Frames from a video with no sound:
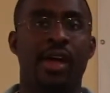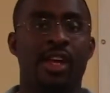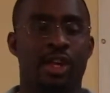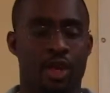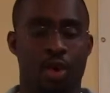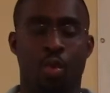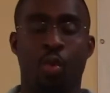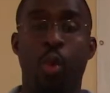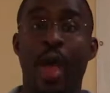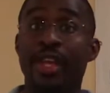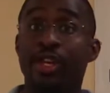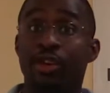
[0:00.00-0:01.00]

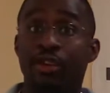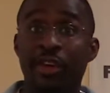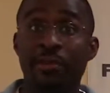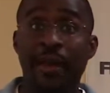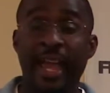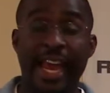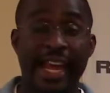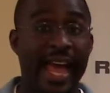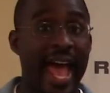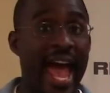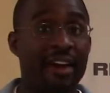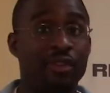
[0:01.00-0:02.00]
when you're in pain,
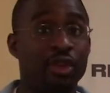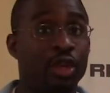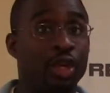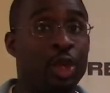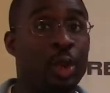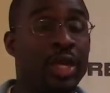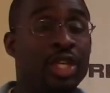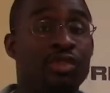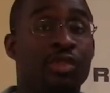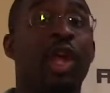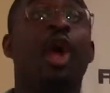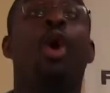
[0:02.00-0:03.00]
after an acute
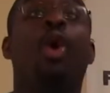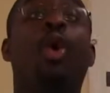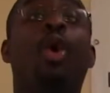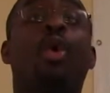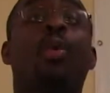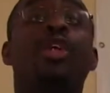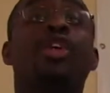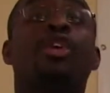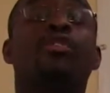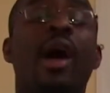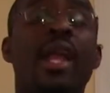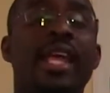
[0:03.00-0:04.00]
injury, or when your
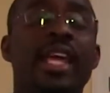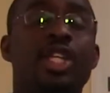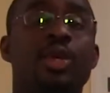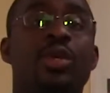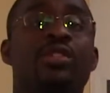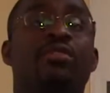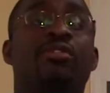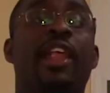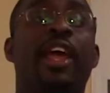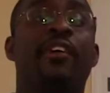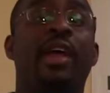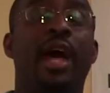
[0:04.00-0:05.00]
chronic issue is
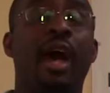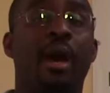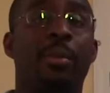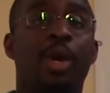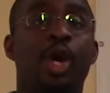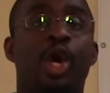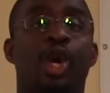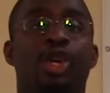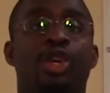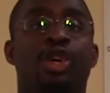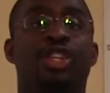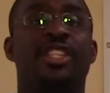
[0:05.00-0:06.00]
flaring up,
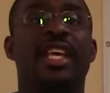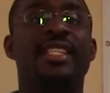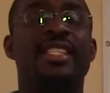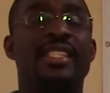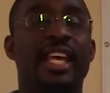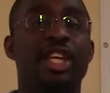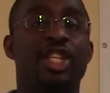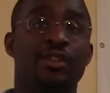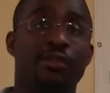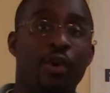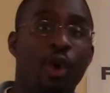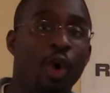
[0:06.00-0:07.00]
your
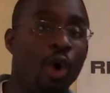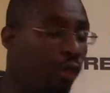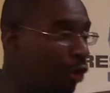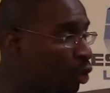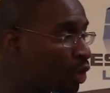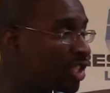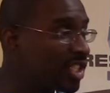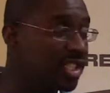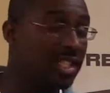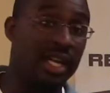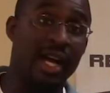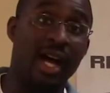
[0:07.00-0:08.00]
sensation for all
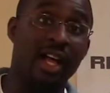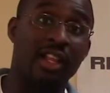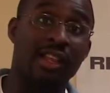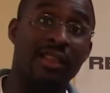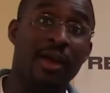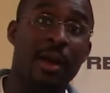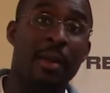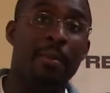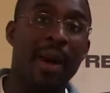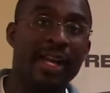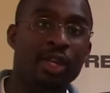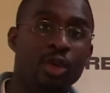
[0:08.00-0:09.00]
those
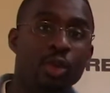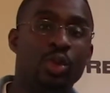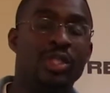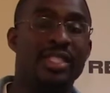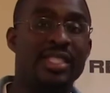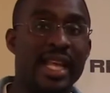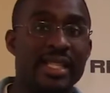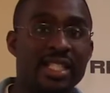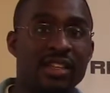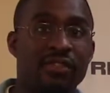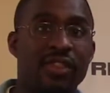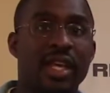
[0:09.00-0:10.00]
minute,
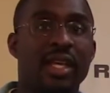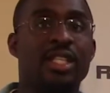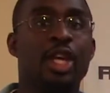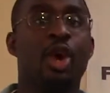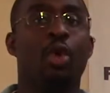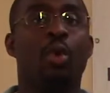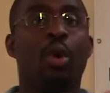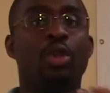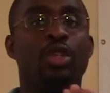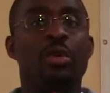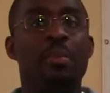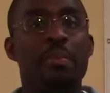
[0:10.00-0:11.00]
sensitive things will
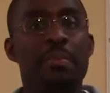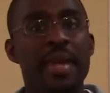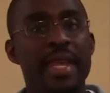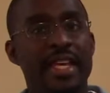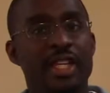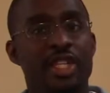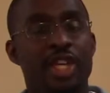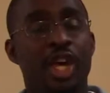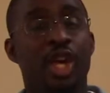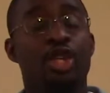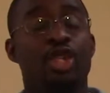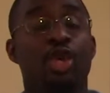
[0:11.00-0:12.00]
diminish.
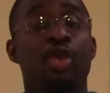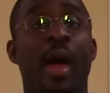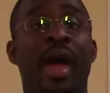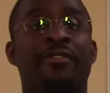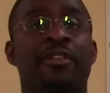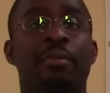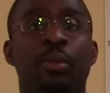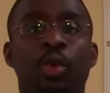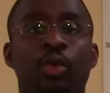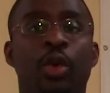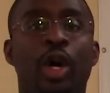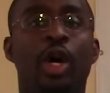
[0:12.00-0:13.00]
So you have to
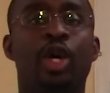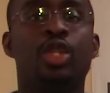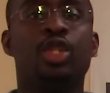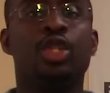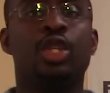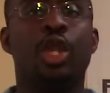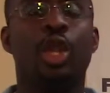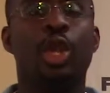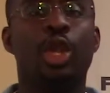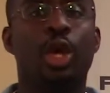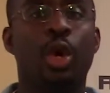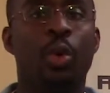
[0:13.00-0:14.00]
move
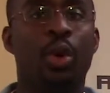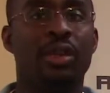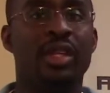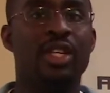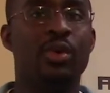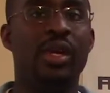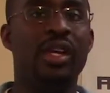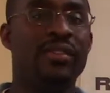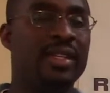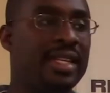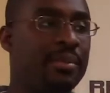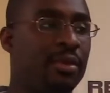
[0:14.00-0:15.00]
slower than you
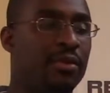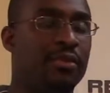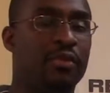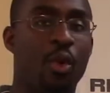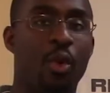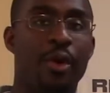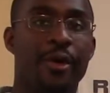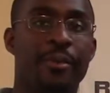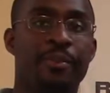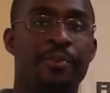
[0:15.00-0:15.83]
even did before.